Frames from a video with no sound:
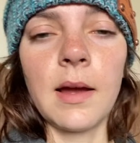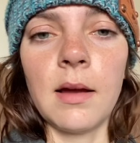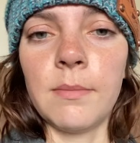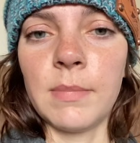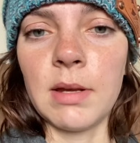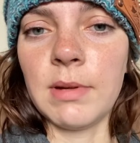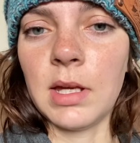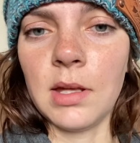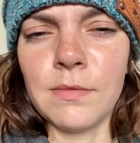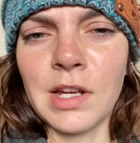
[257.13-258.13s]

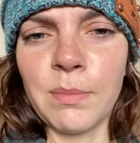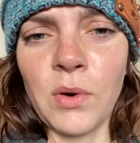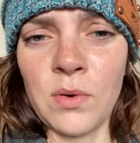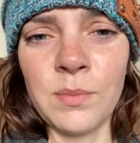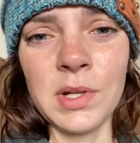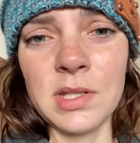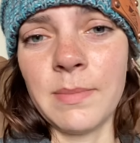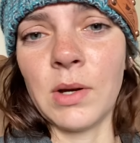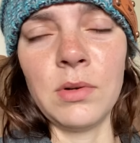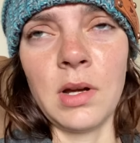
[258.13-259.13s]
maybe their poem was
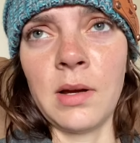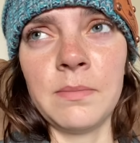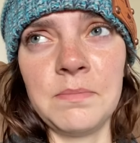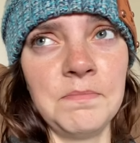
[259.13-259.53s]
about not